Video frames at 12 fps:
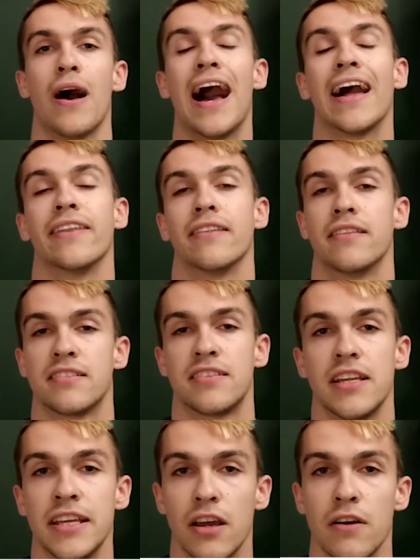and the
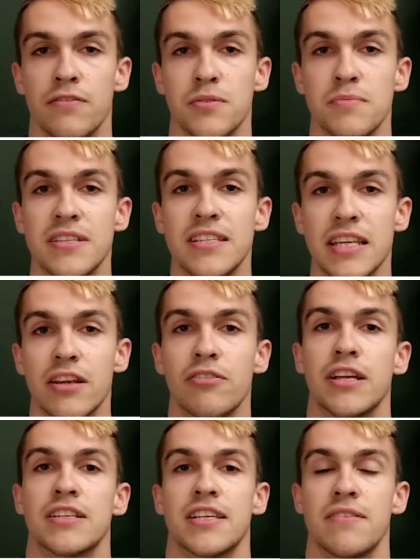city of some
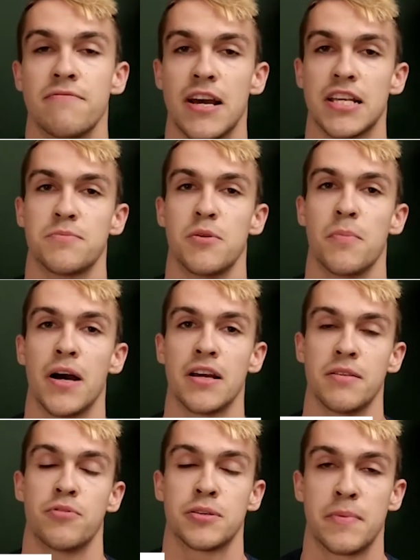serious investment by the
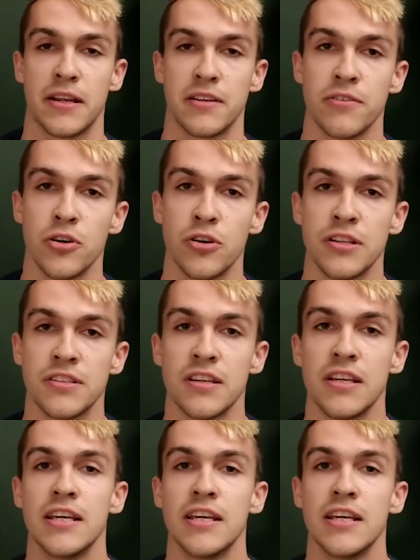prospective owners.